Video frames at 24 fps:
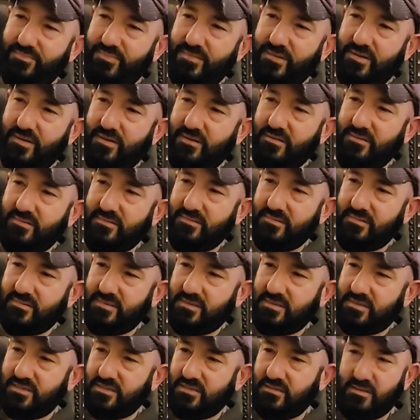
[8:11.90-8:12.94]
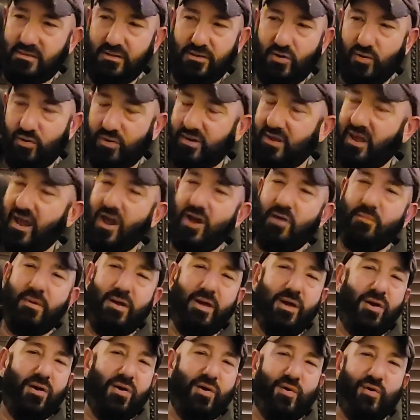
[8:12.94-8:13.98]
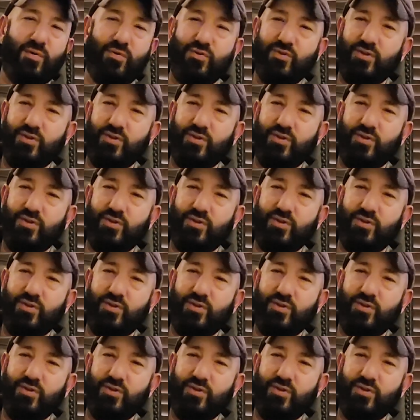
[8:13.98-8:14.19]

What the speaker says: the caramel.